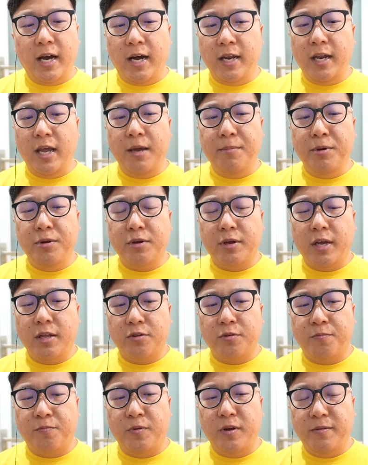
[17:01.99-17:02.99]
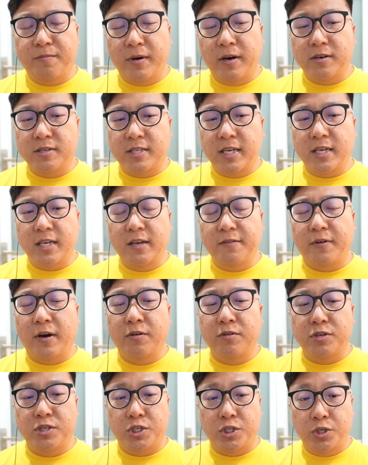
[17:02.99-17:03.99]
unable to get to Brave Bird. I was thinking if I
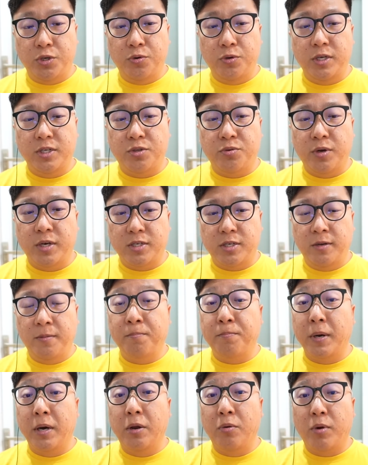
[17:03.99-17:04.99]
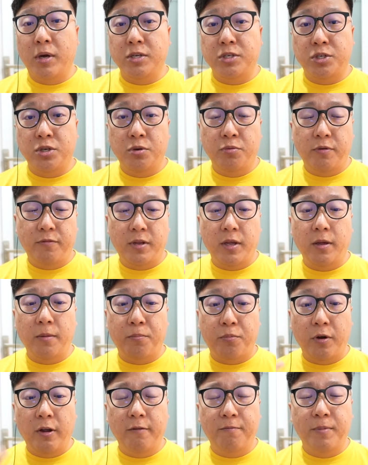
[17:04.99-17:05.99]
want to shield this to actually burn 1 shield with the
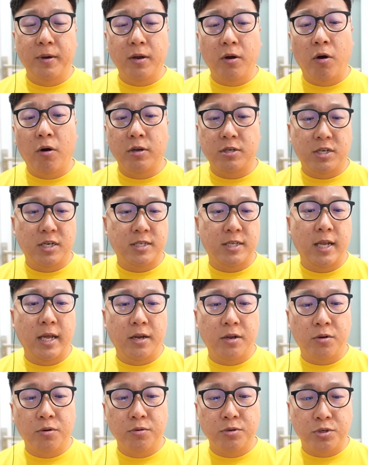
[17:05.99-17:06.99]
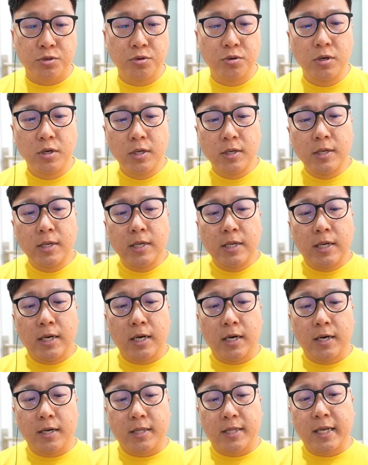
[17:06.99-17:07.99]
Brave Bird or just let it go through.
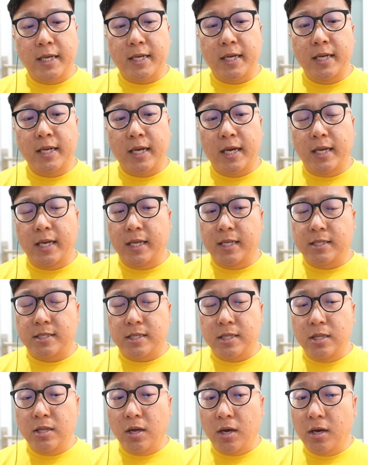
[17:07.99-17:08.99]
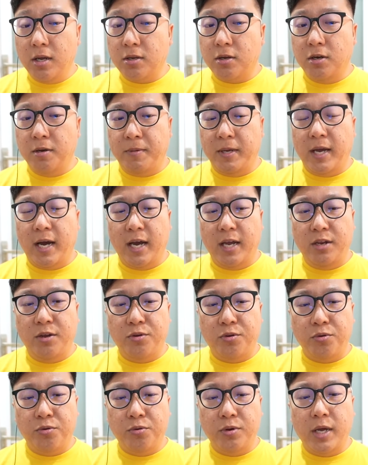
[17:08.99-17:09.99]
Thinking that it's not going to be
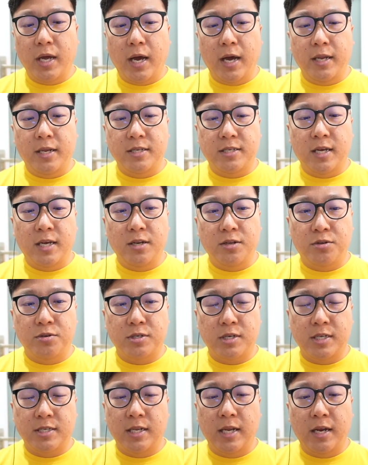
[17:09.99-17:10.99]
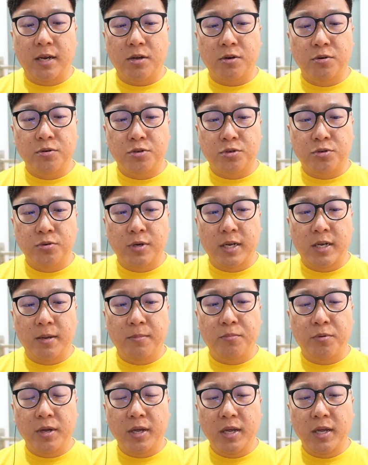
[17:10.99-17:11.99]
ideal to do that, I decided to just let it go through, and then
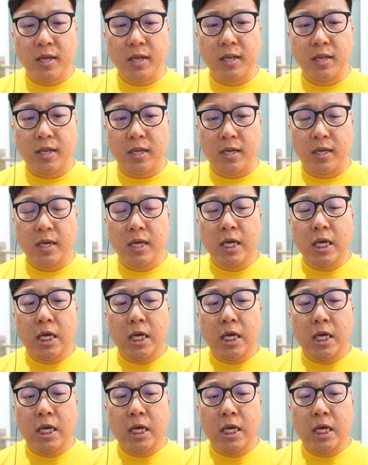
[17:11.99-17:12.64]
bringing in the